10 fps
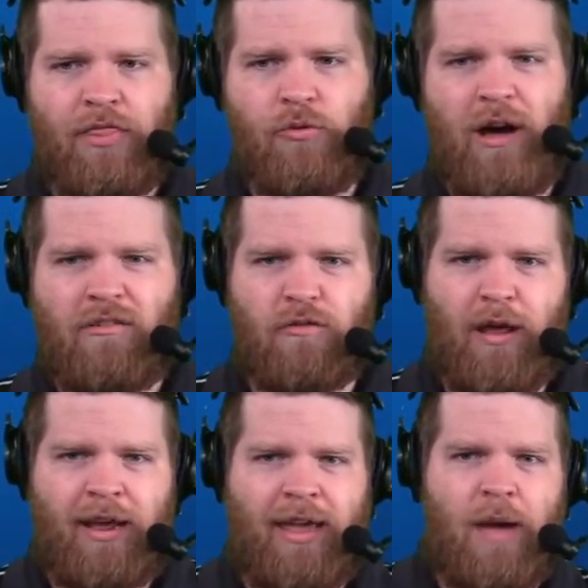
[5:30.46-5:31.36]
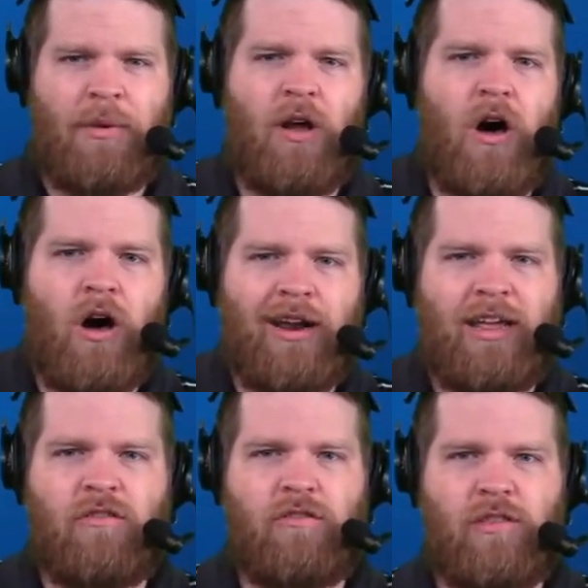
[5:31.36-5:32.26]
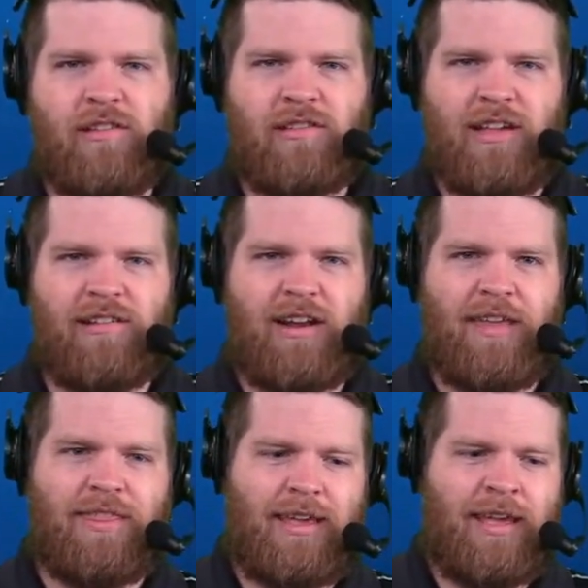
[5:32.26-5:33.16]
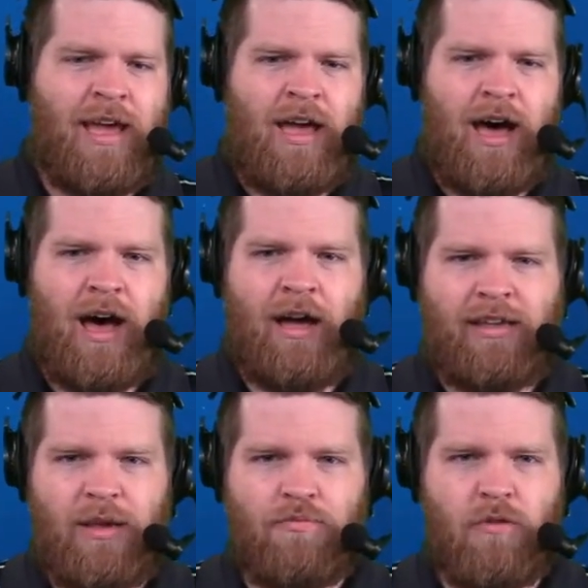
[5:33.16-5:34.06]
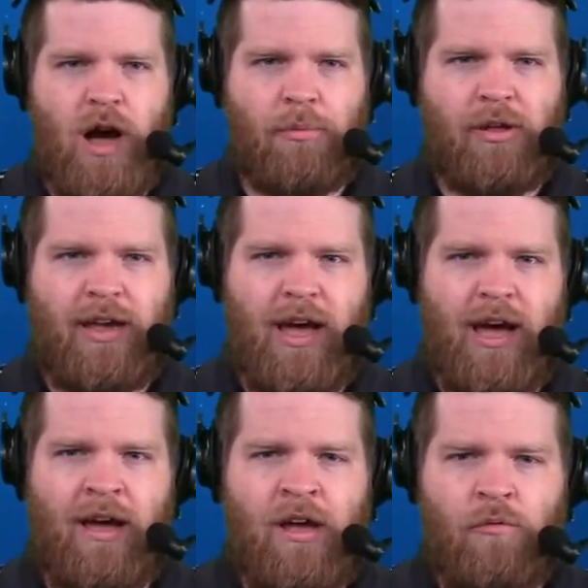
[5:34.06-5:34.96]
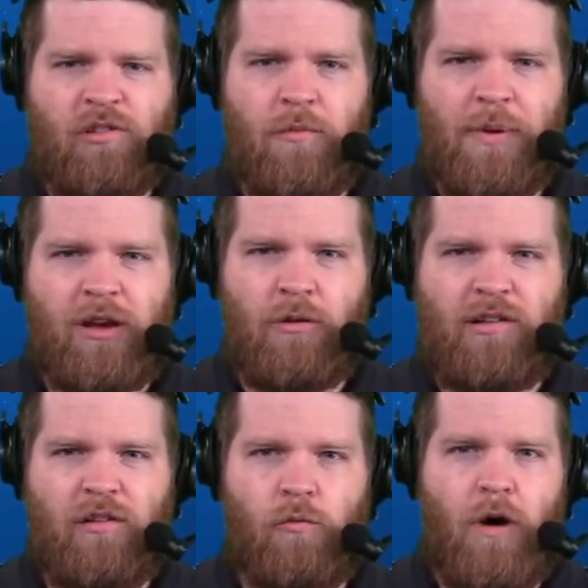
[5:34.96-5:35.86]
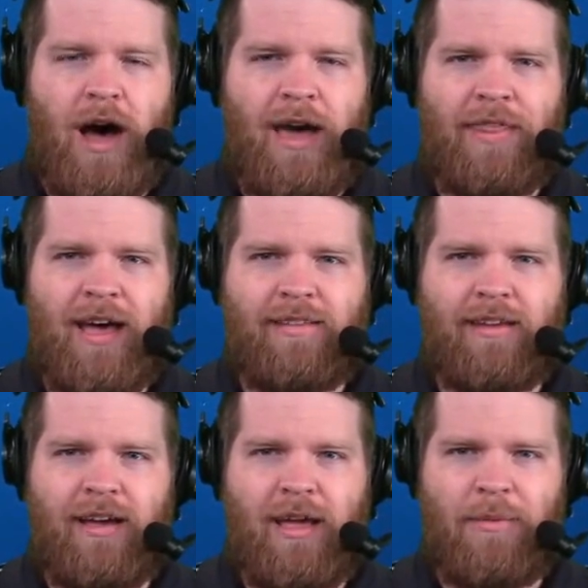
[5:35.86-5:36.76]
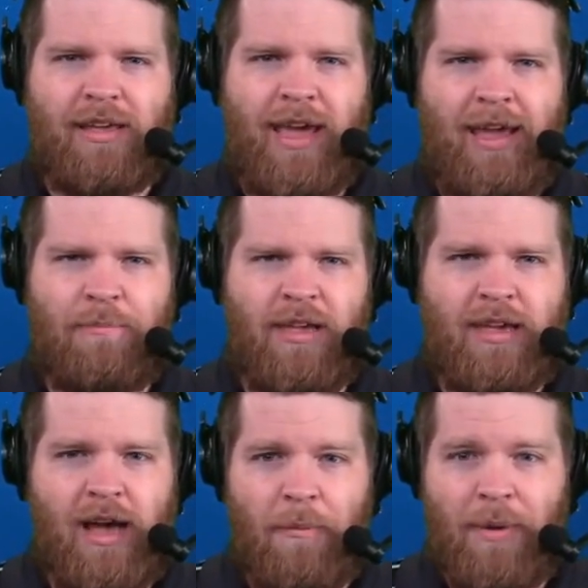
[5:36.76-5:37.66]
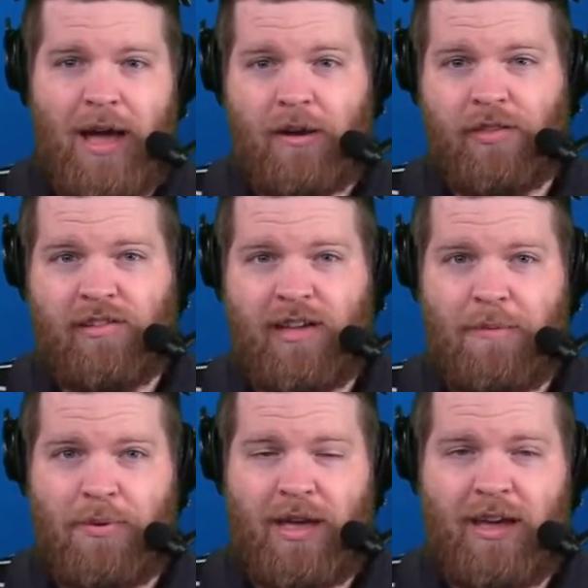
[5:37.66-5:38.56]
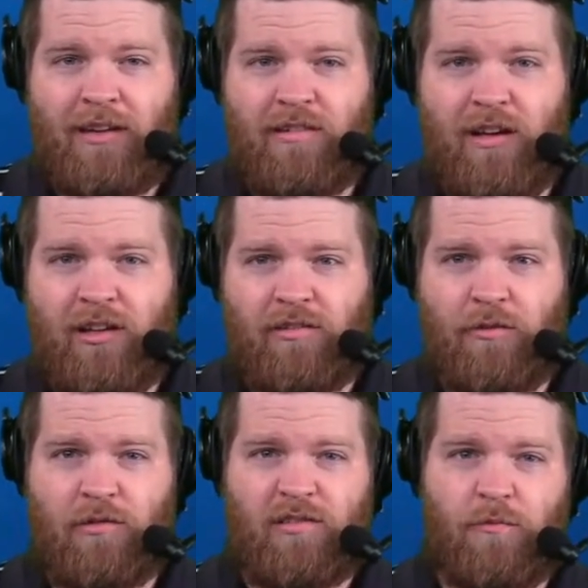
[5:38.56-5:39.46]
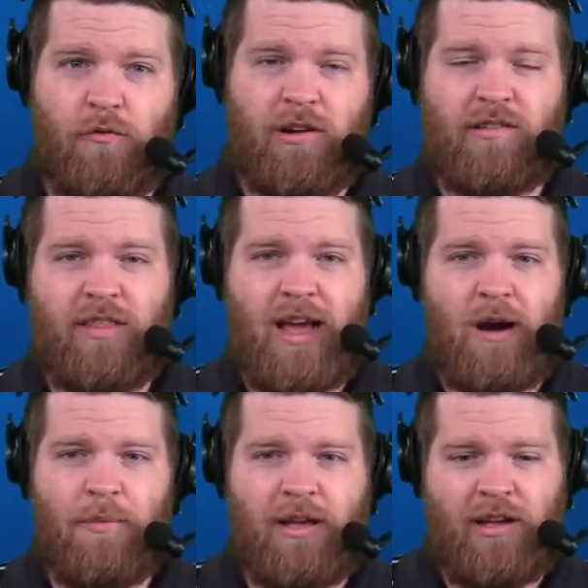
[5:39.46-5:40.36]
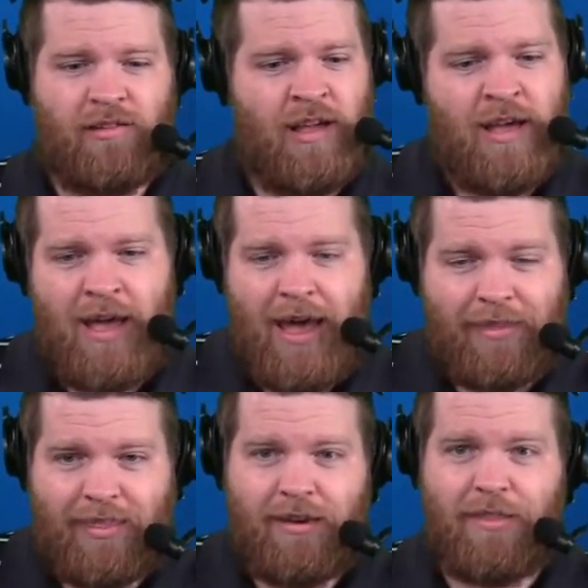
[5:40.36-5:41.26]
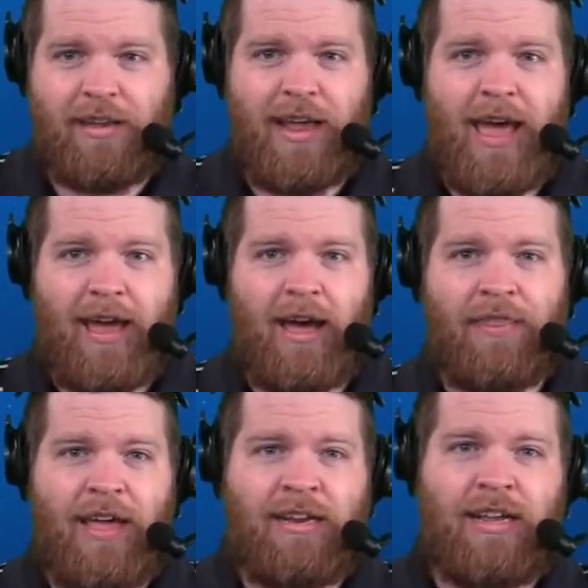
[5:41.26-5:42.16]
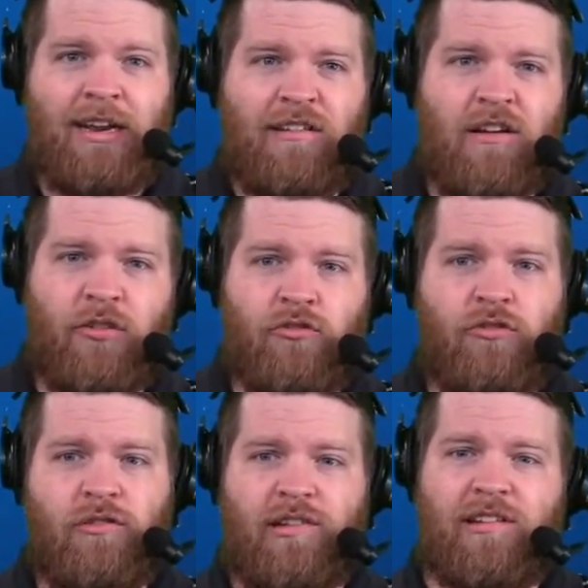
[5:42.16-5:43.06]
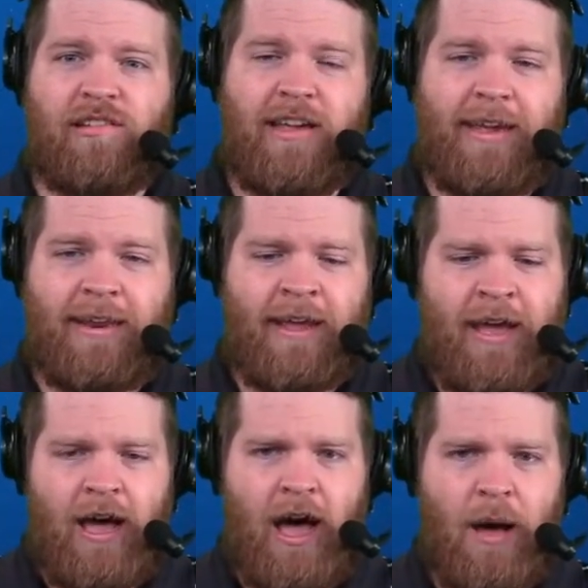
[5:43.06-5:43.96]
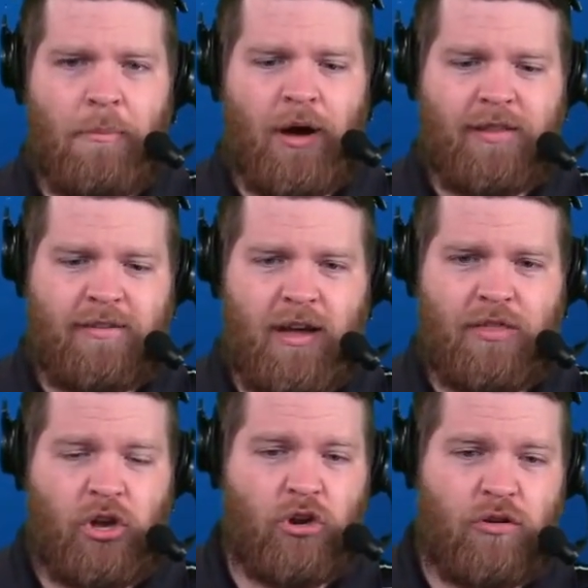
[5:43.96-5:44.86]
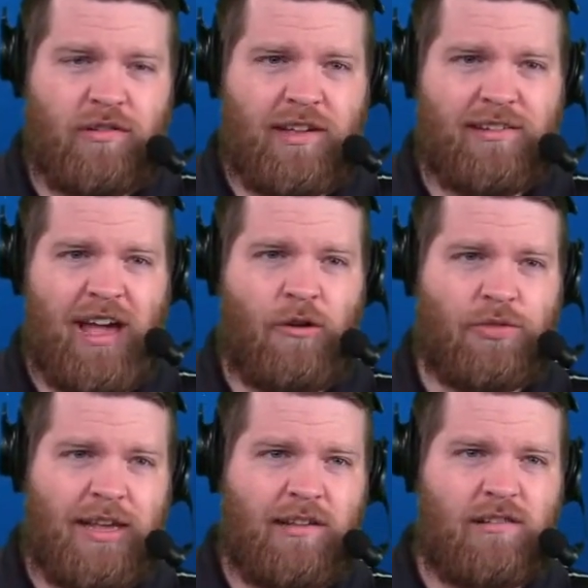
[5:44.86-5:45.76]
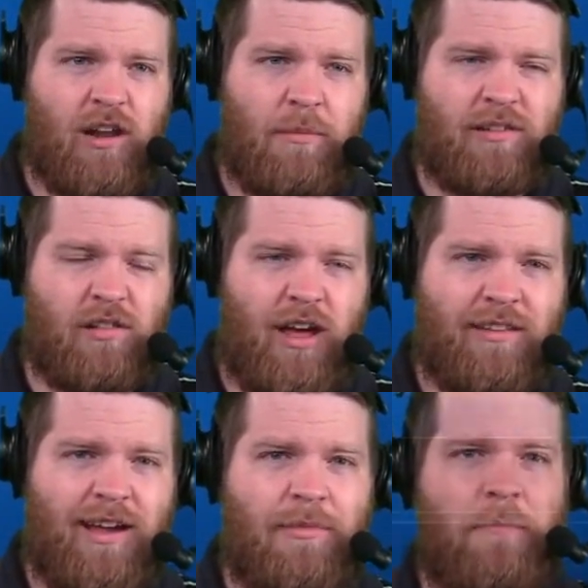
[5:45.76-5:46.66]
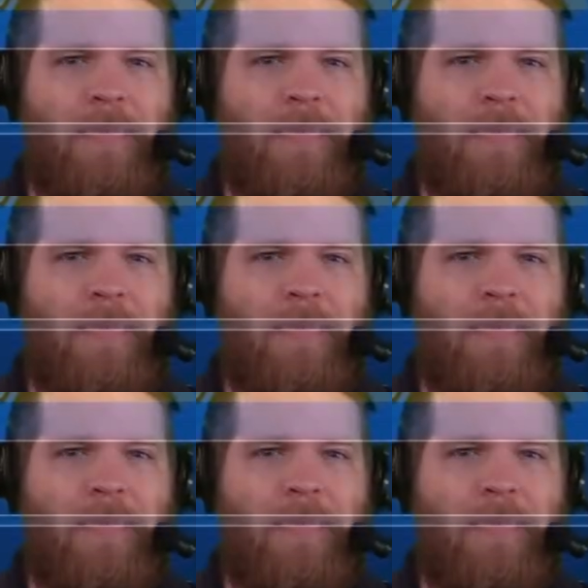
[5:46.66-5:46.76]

throughout training camp and on into the season. I think he probably was a big reason why that him and KP got back on the same page because there was some friction there because, hey, at the end of the day, they need each other to succeed. But the good news is I don't think he's going to miss a lot of time. The